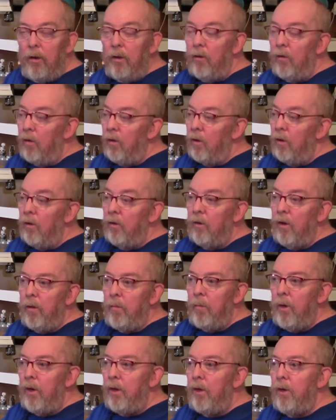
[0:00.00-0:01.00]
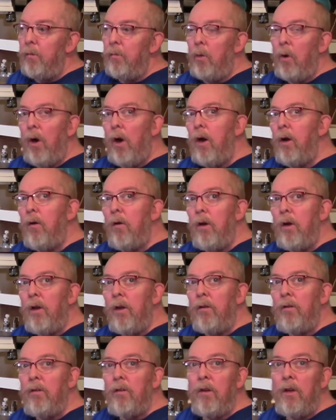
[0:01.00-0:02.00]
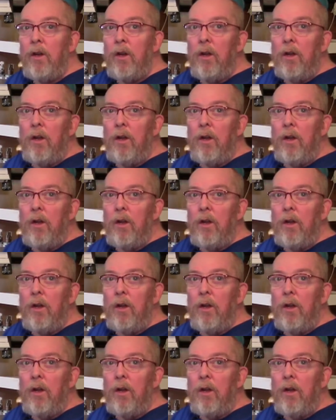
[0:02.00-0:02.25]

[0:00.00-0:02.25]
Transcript: And as long as I'm making progress,